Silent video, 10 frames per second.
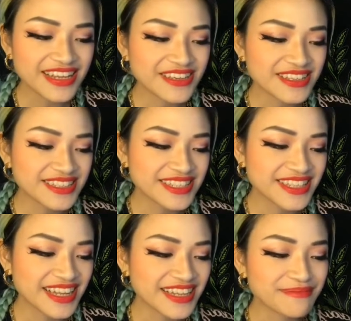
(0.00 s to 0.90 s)
you can see
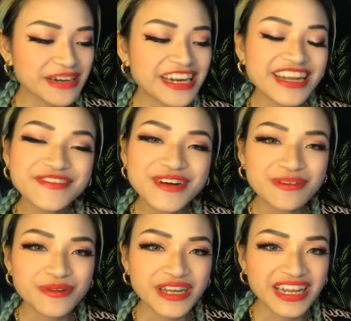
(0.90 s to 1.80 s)
that my level
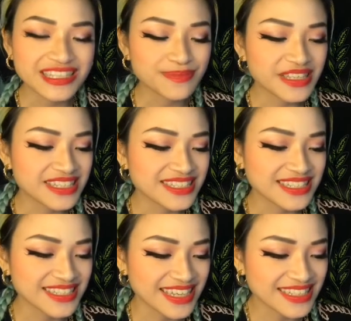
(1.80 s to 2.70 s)
upgrade has been a
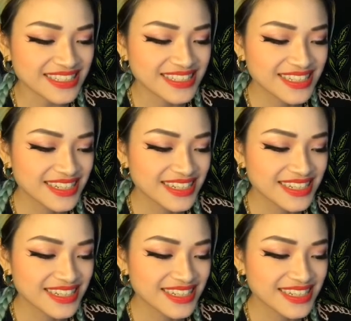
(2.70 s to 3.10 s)
success.